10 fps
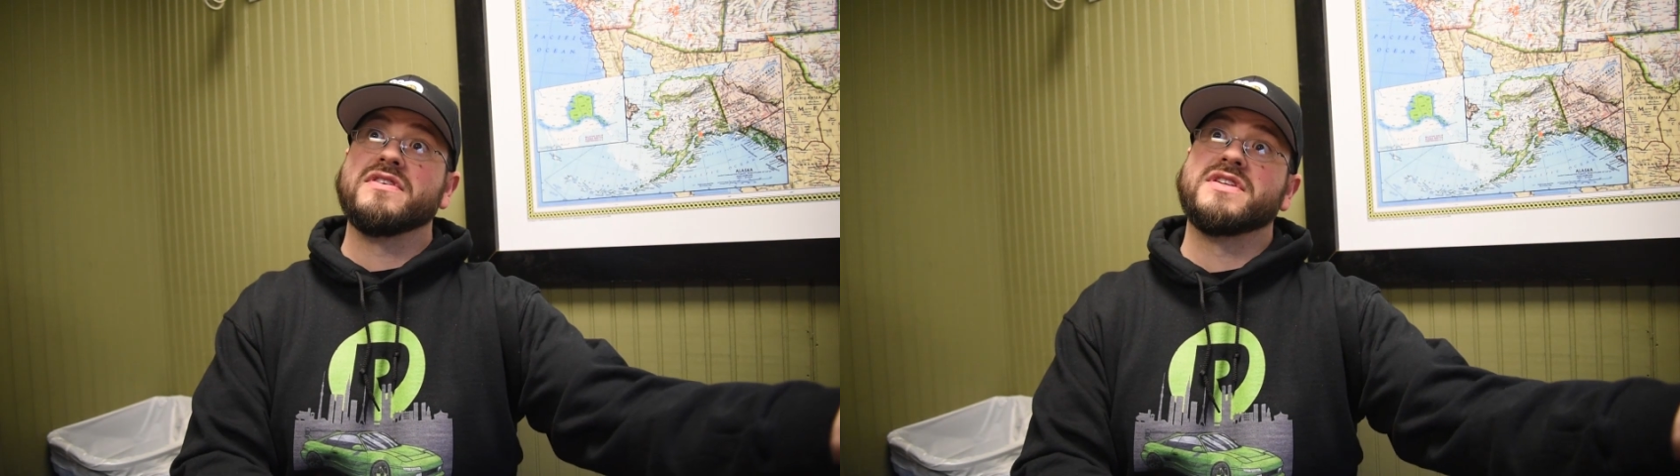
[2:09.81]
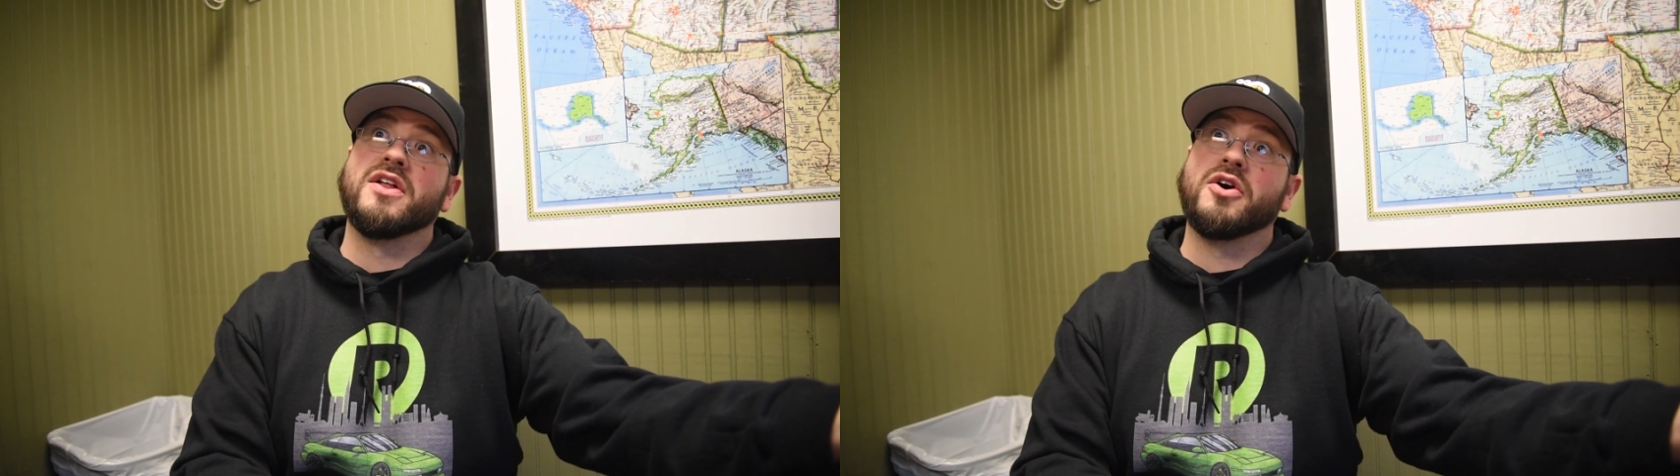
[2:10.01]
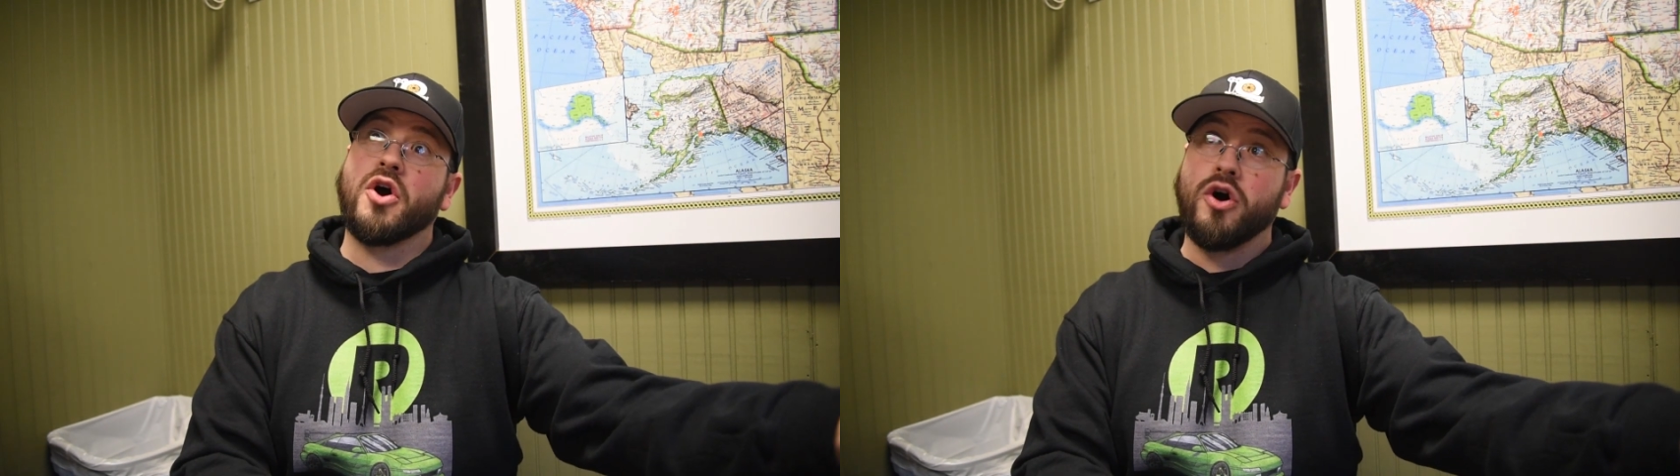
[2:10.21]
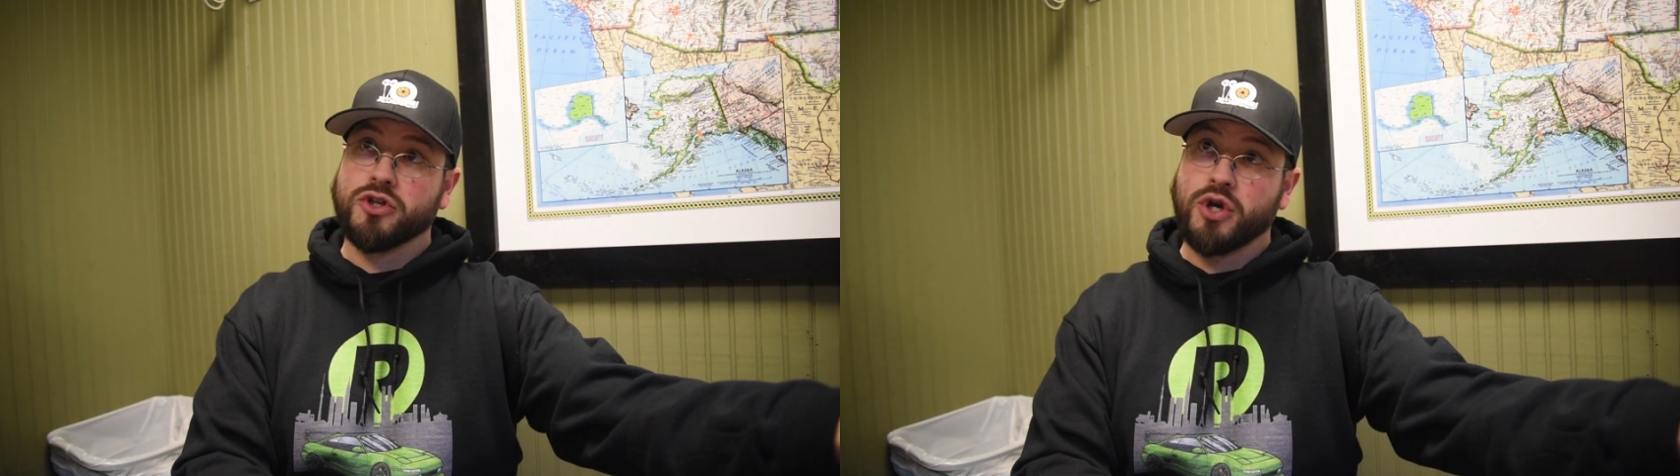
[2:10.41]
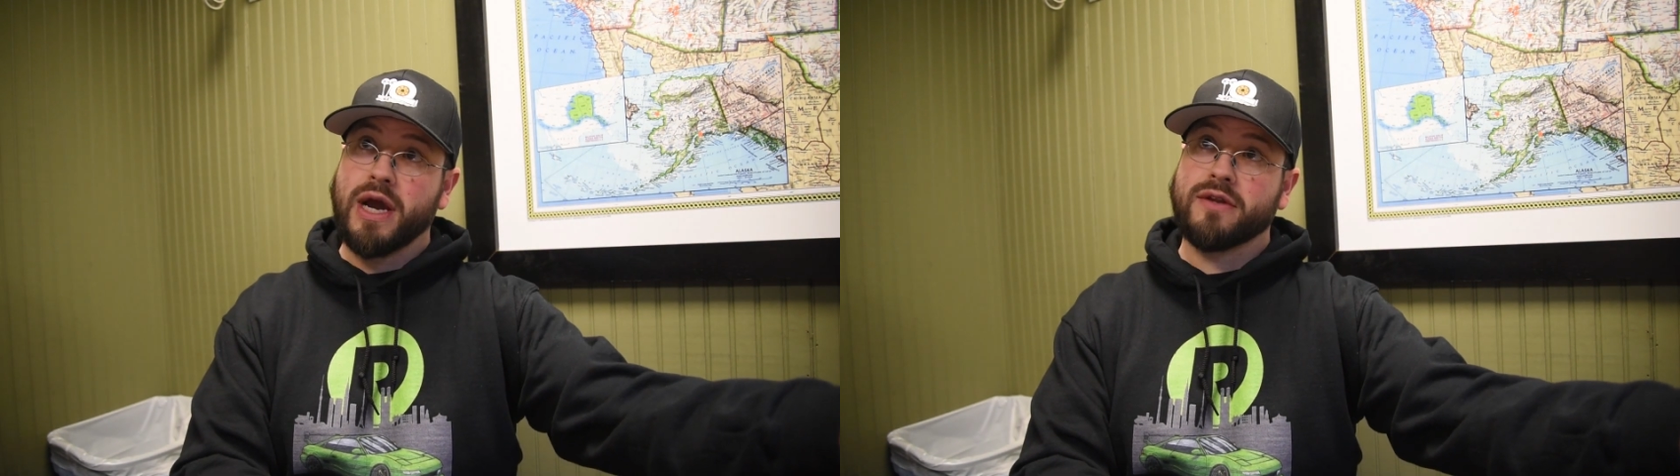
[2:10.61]
Celica
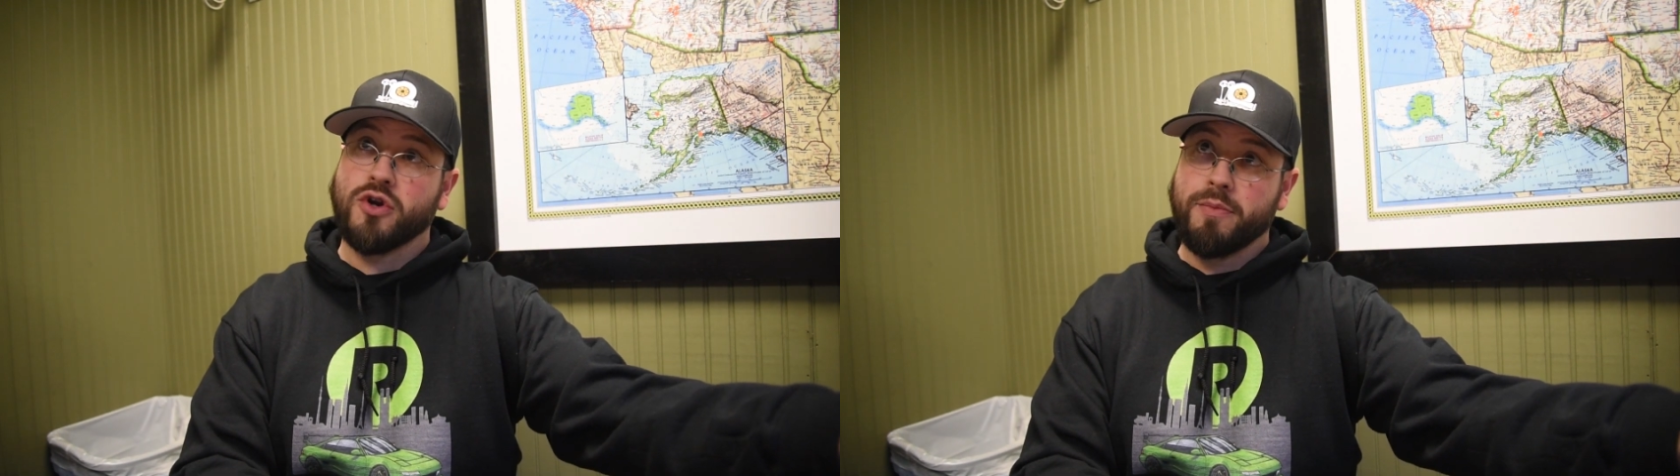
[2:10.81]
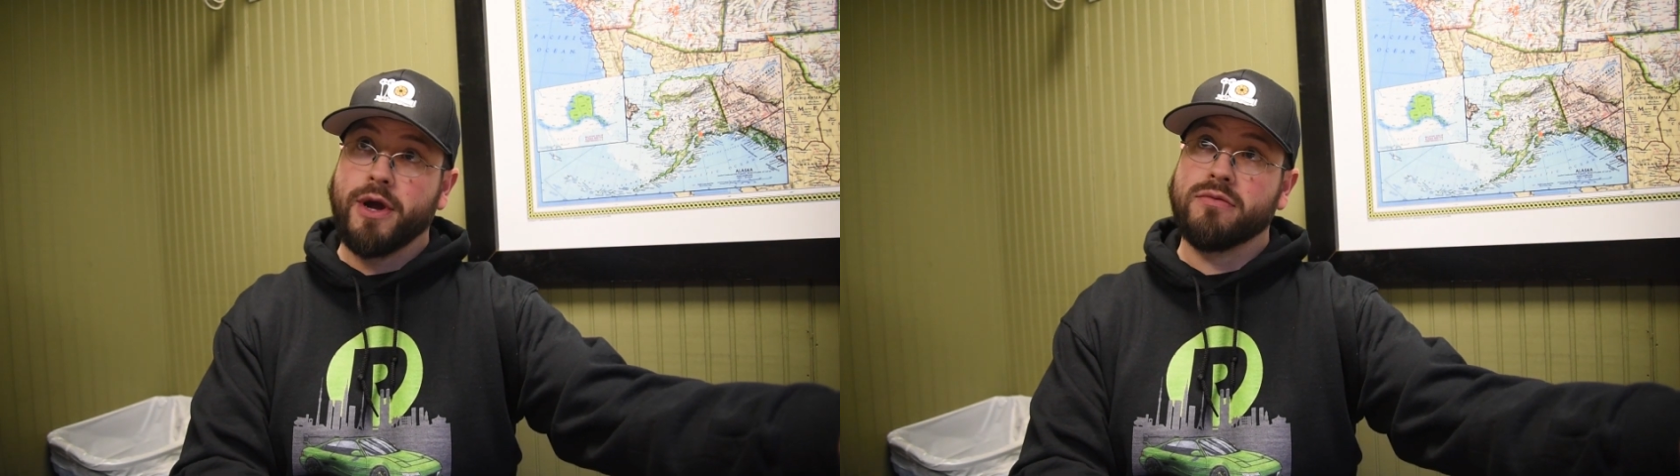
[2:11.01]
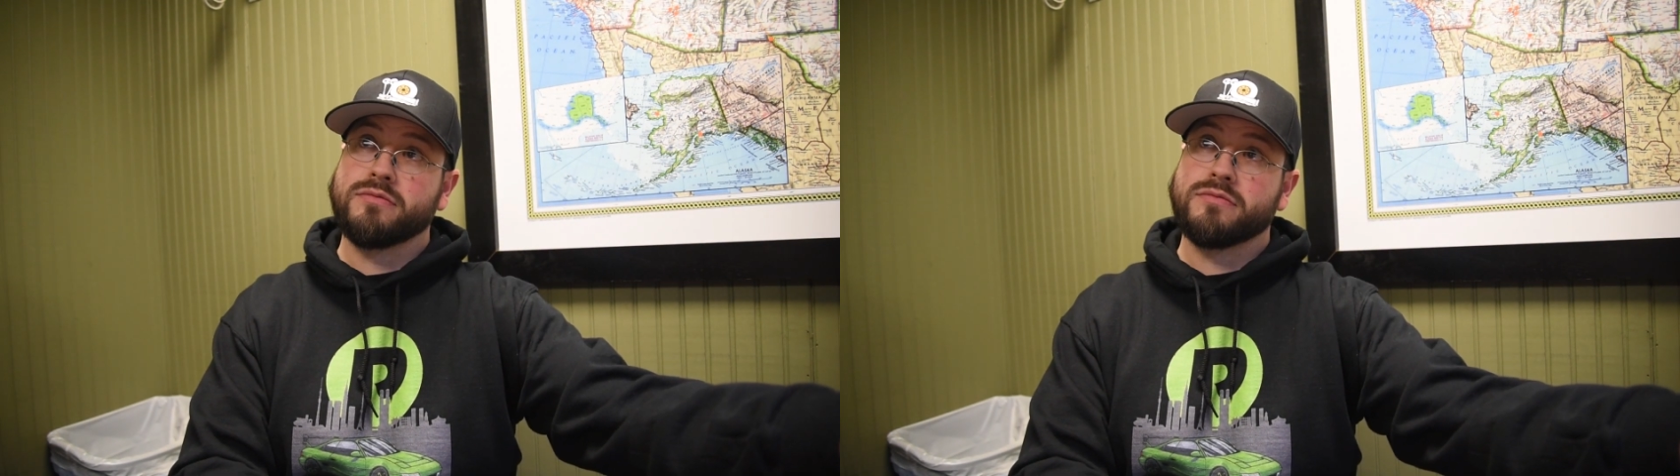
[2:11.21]
Alltrack Turbo.